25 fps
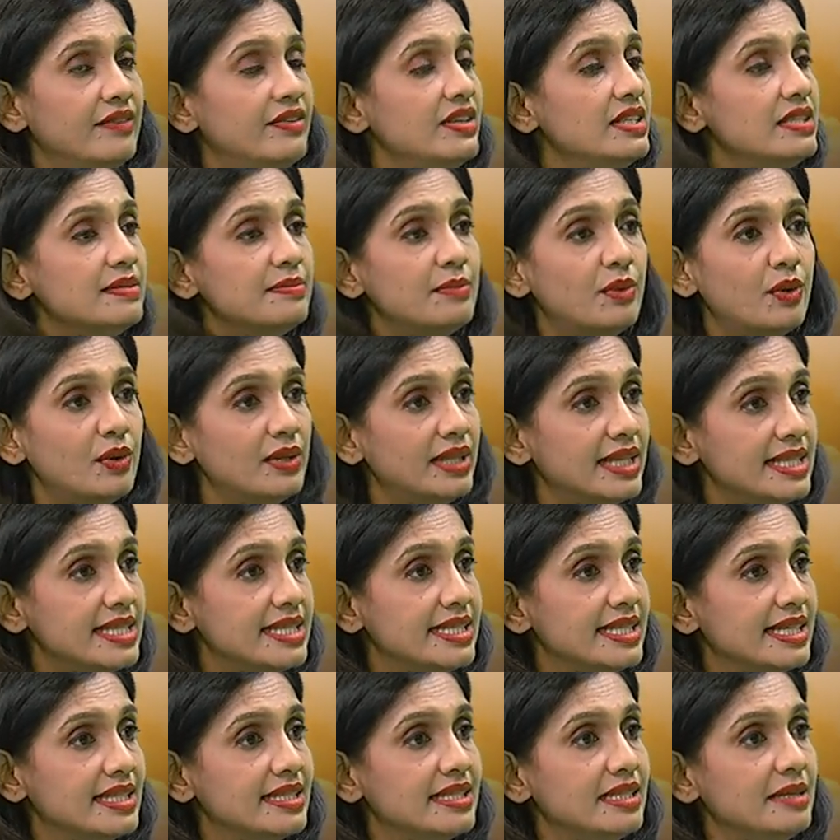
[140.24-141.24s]
If it's more than
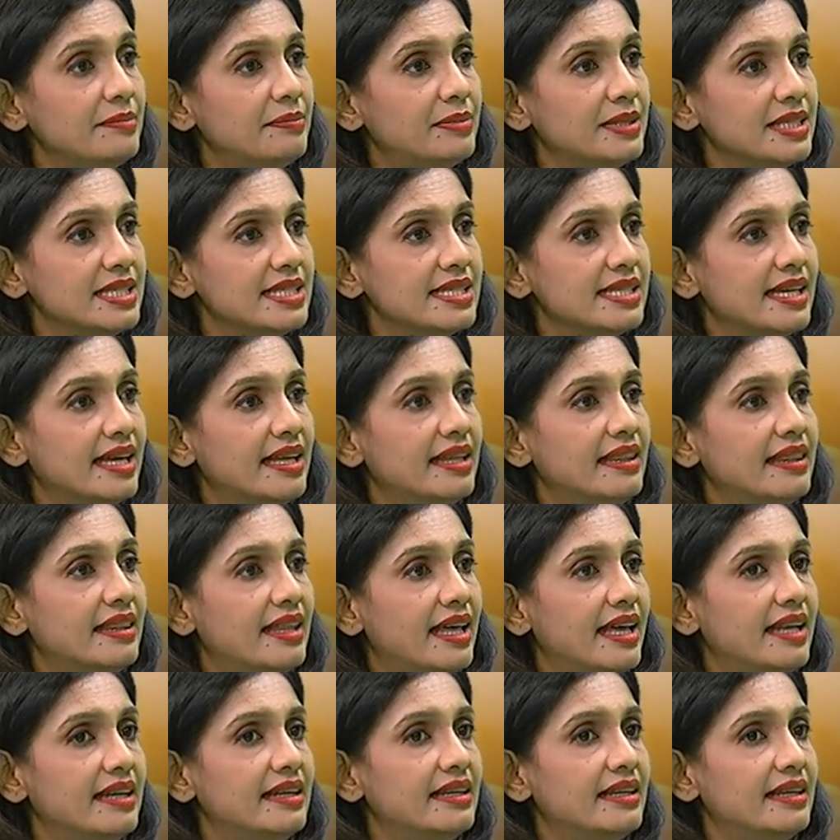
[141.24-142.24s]

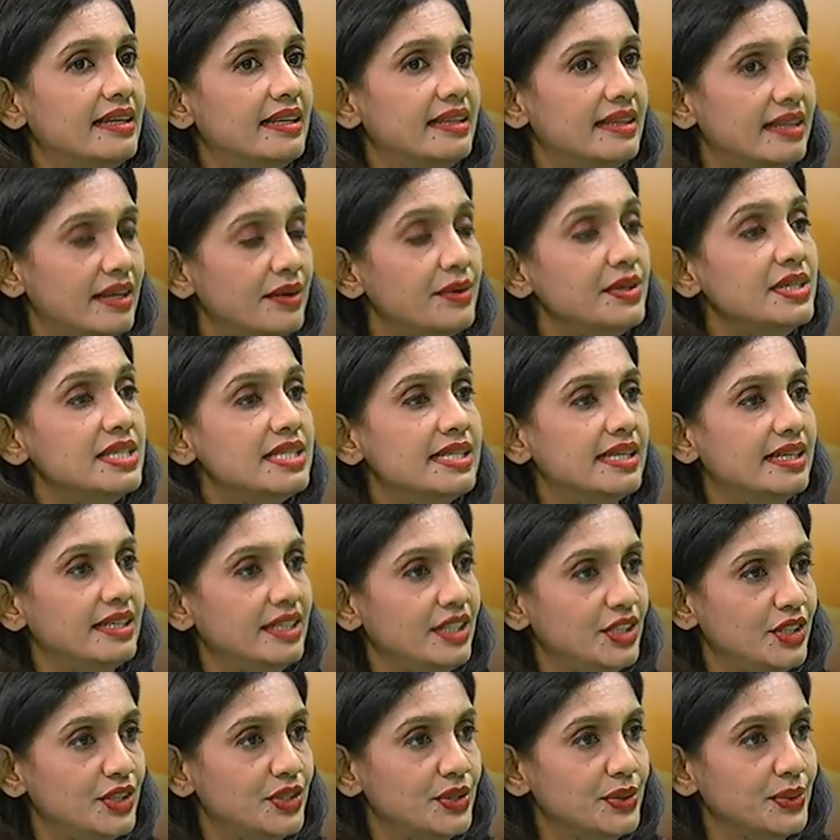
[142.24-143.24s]
60%, then there is
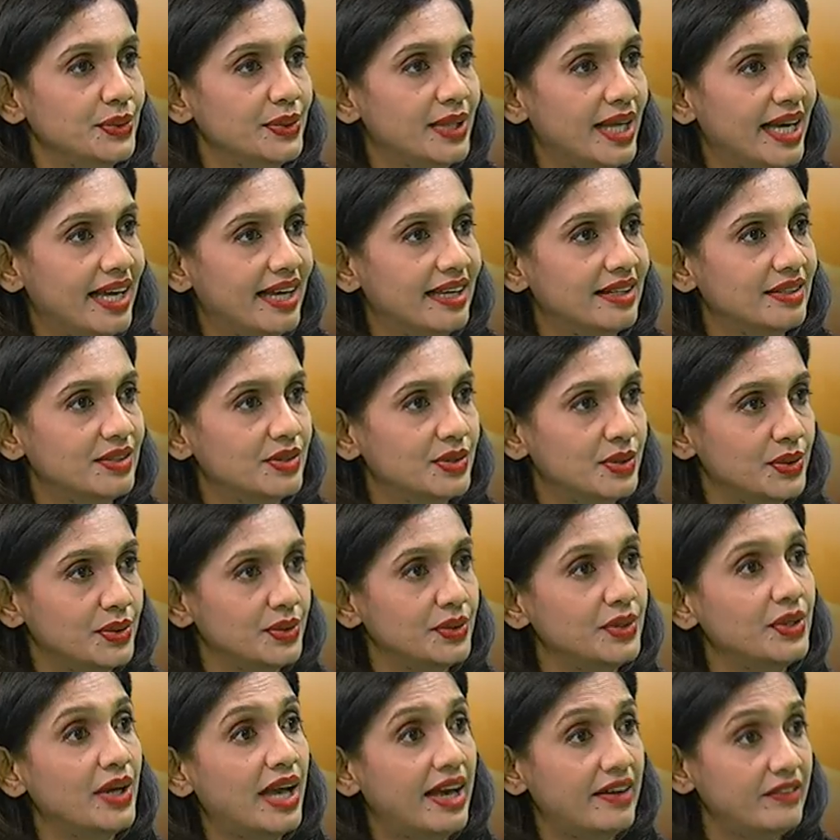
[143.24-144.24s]
an issue there.
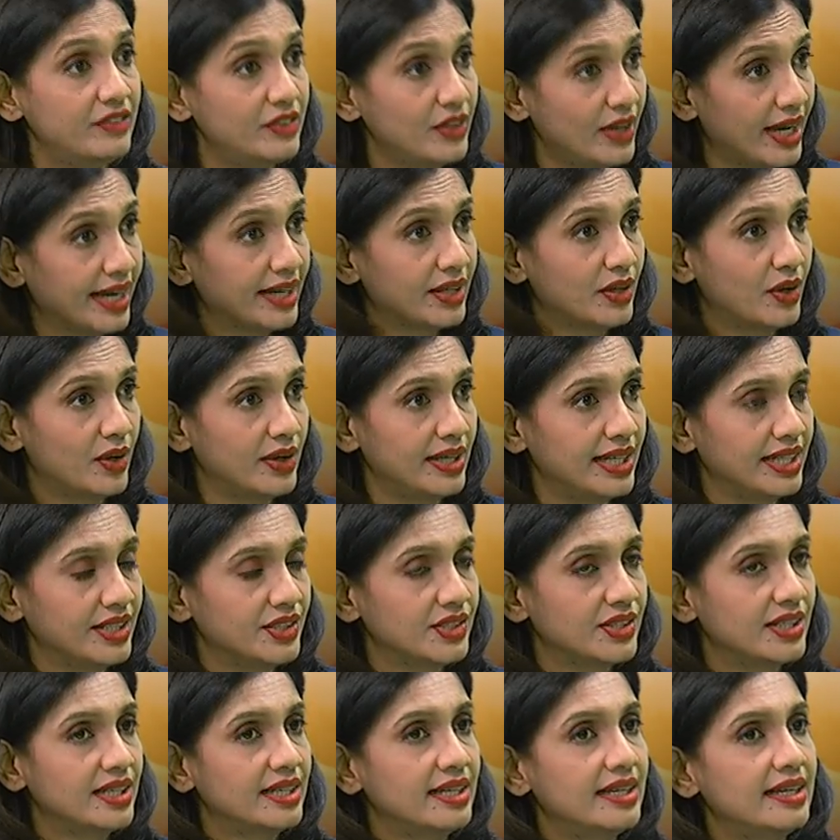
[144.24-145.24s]
So you have to
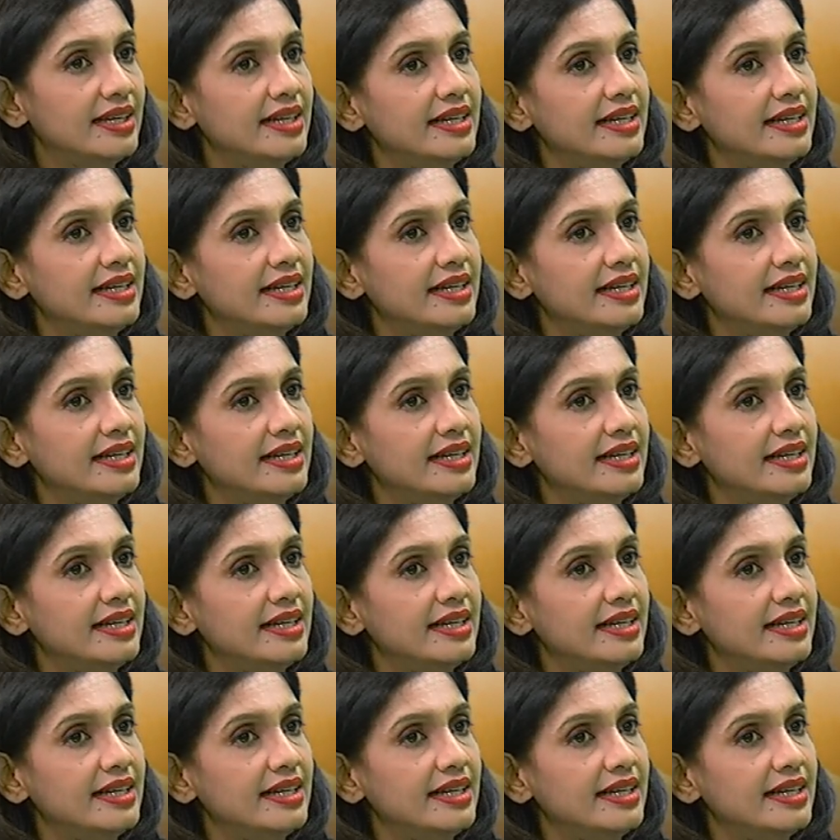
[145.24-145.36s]
acknowledge.